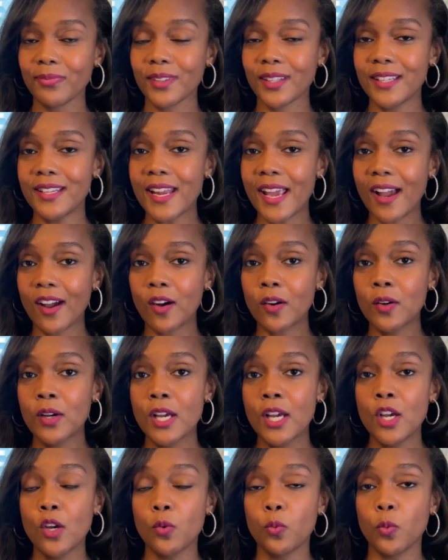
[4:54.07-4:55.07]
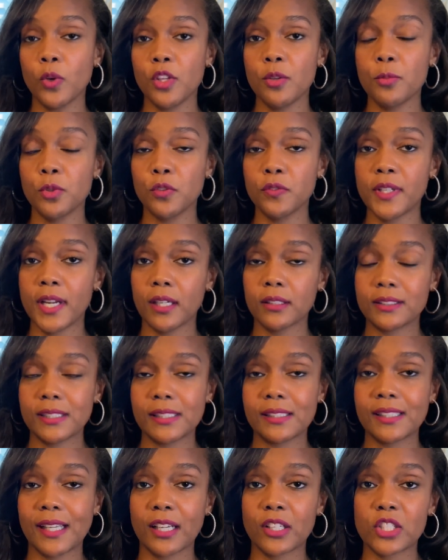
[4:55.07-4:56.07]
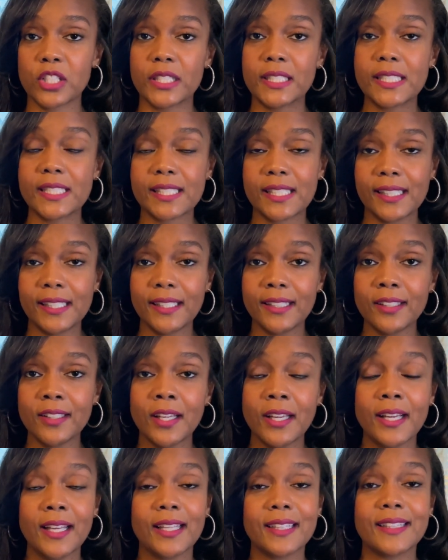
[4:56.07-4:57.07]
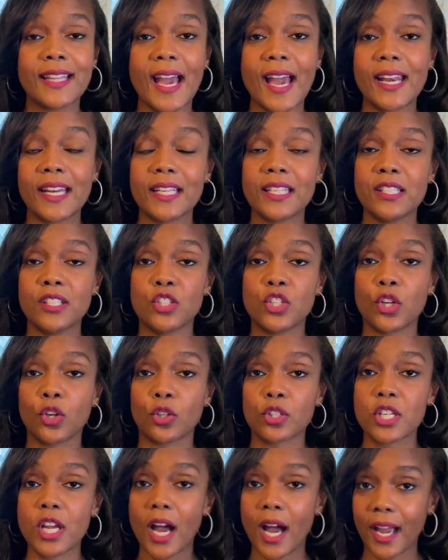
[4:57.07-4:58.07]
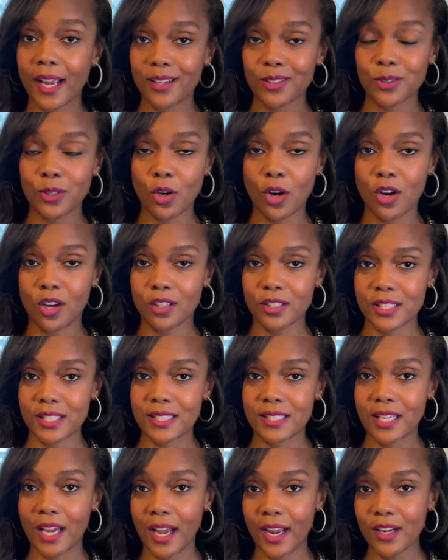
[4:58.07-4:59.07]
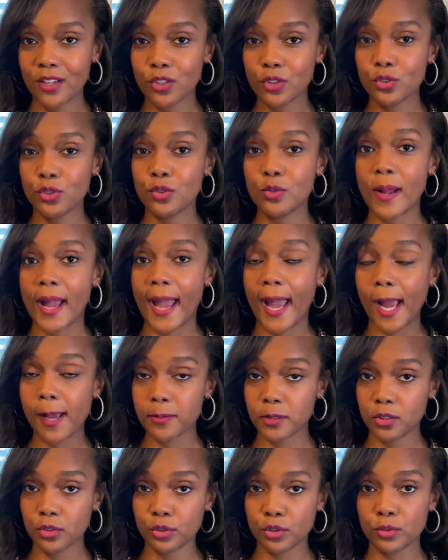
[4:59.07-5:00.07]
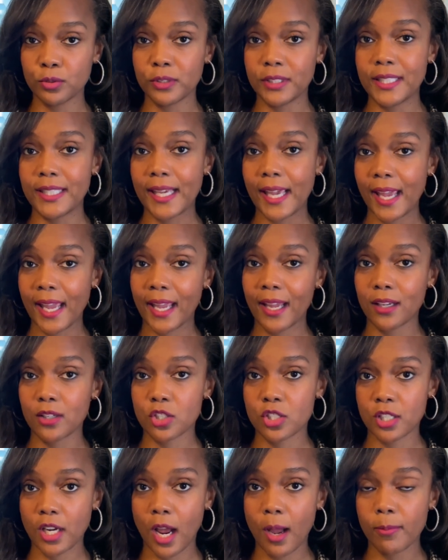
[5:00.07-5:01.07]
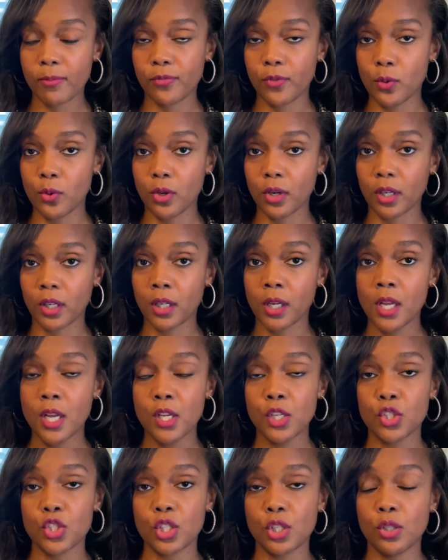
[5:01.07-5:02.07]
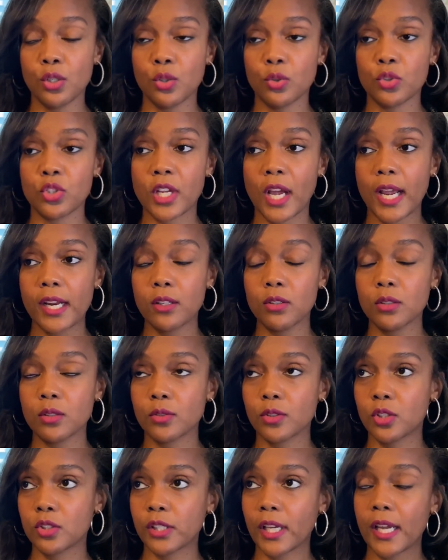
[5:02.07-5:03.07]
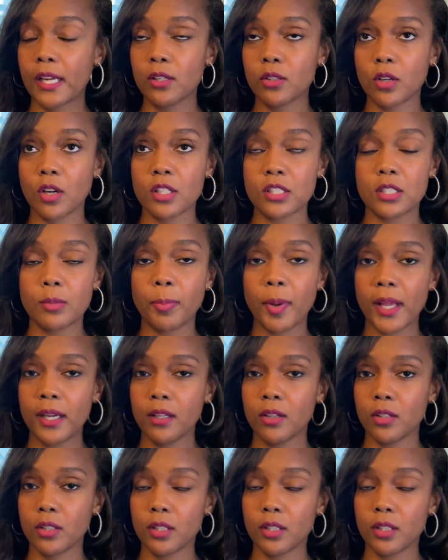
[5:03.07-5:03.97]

Now, when you move down to section C, that is your title cost. Title you absolutely can shop for. So title cost, depending on